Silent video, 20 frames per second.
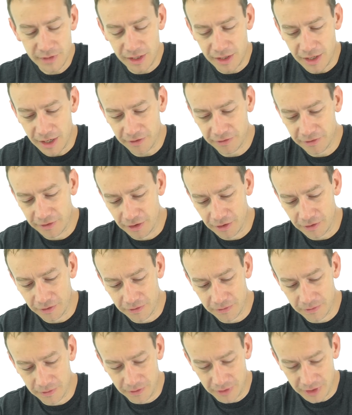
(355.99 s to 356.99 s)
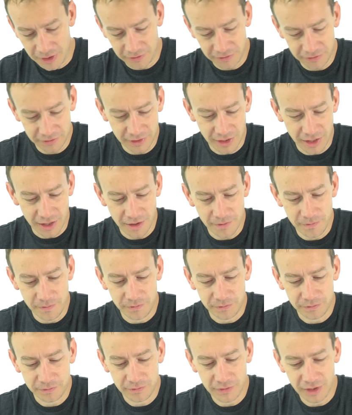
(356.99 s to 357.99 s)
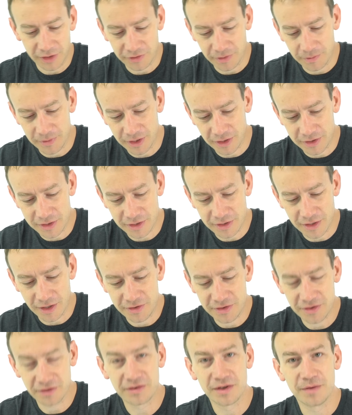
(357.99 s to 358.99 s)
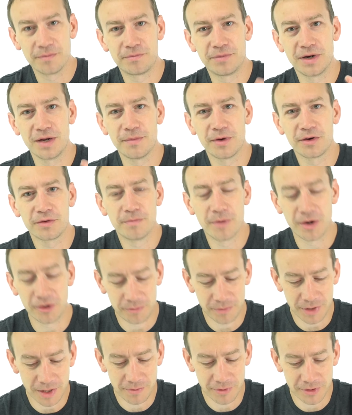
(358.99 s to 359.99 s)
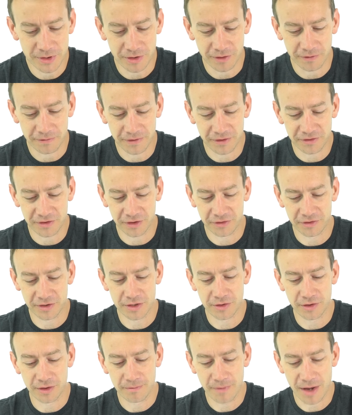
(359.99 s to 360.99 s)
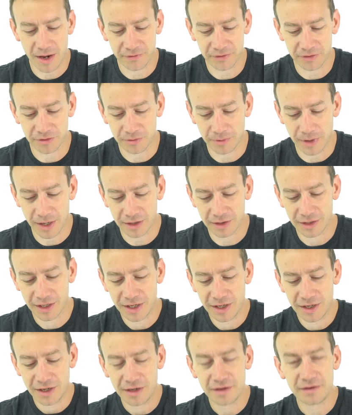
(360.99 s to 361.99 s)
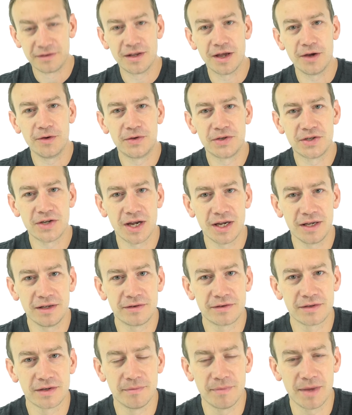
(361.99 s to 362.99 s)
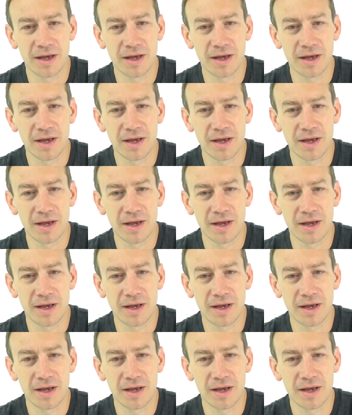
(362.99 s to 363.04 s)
let's look through this. Um, something I did notice that pretty much most people doing physics are doing maths as well. No change to